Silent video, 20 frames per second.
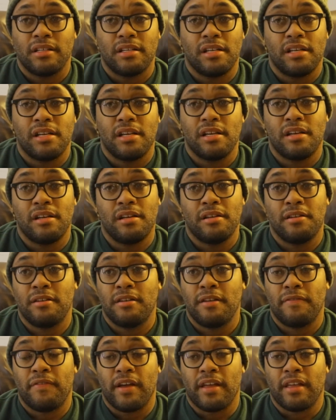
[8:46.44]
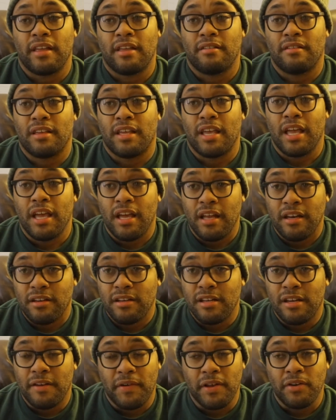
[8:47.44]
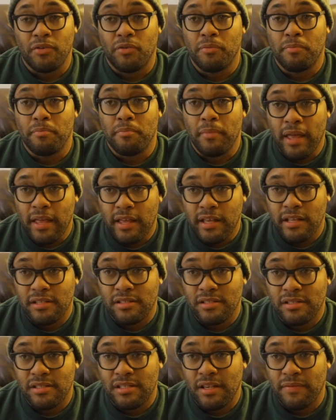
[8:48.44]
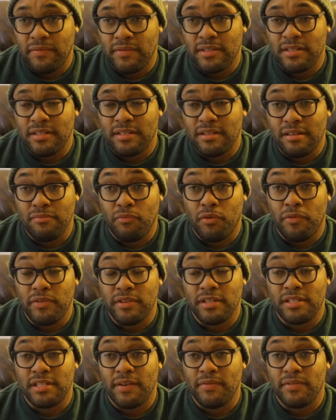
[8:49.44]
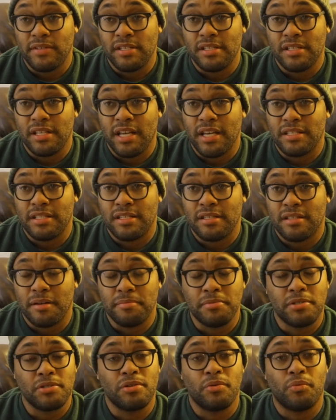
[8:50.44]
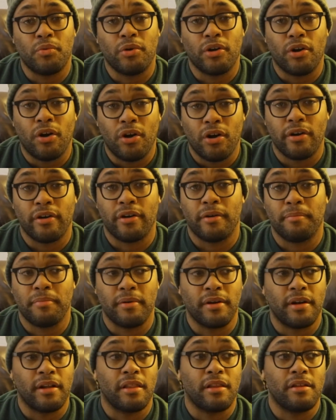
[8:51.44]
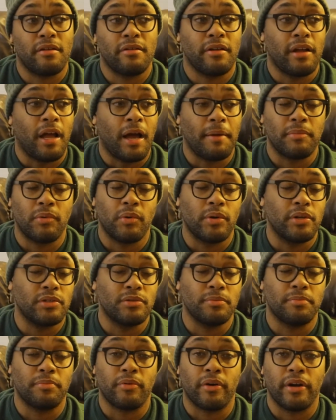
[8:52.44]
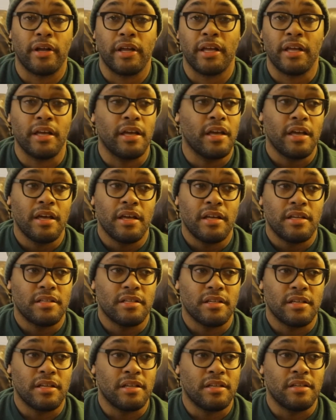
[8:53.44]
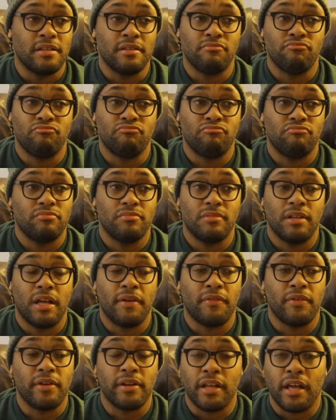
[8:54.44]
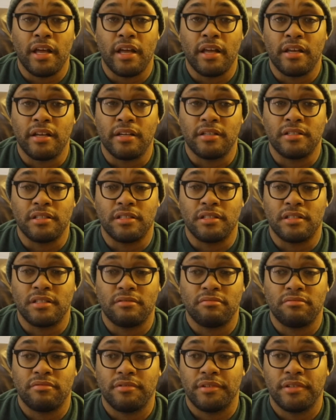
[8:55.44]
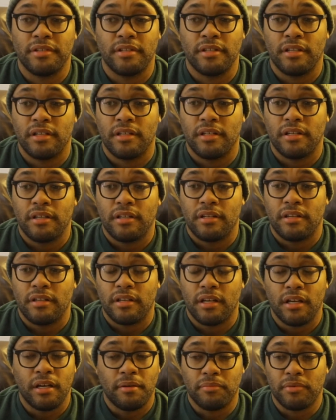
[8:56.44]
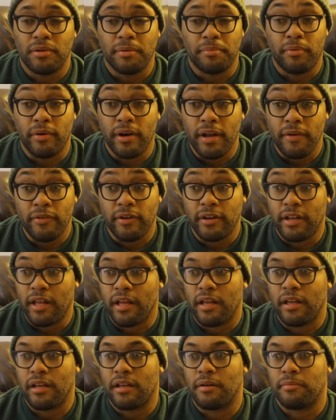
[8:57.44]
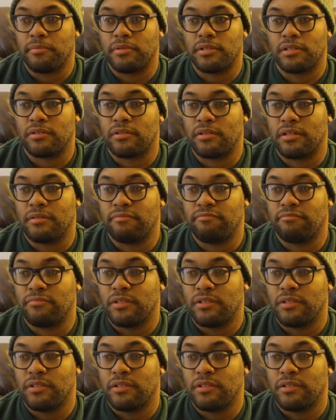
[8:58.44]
And if I can't, and if I don't make it to within the 17 days, then I'm just going to work harder. But literally, I'm going to pray and every day, and just, yeah, I'm going to pray every day, and I'm just going to